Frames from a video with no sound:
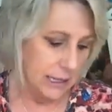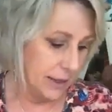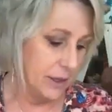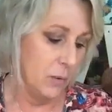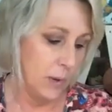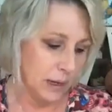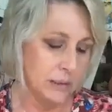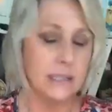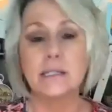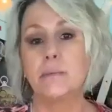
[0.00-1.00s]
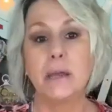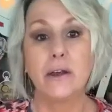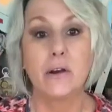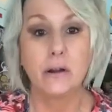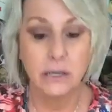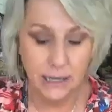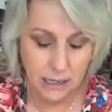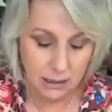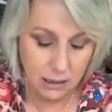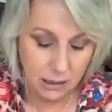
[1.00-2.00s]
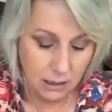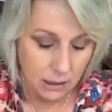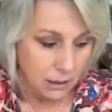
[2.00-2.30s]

and I thought, well, since I'm here, I'll get it.